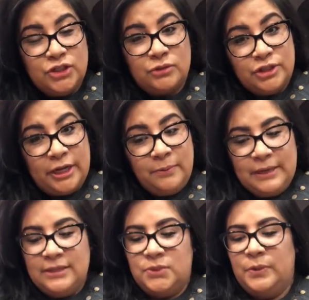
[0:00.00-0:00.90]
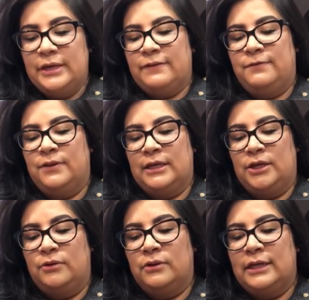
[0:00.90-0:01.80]
Don't shy away this week. I feel like
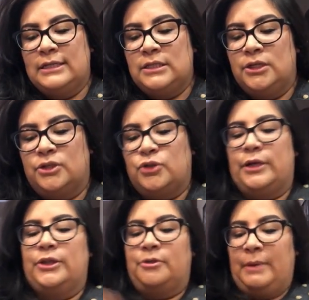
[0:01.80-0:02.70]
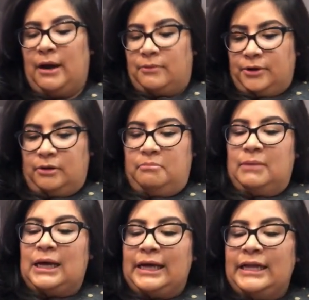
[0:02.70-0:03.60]
utilizing your strength, your power, your
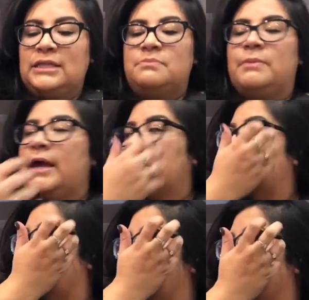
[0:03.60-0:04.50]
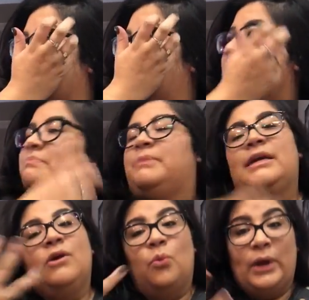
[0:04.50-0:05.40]
mind, and, um, and
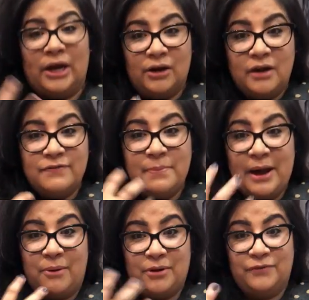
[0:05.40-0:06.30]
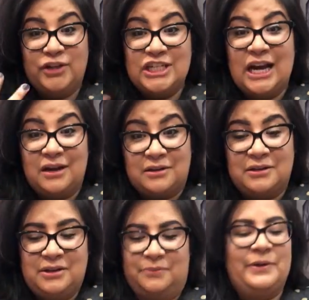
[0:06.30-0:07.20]
be aware of the power of your
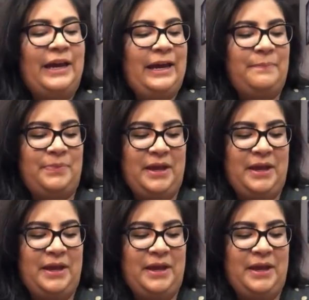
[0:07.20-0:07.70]
tongue, okay?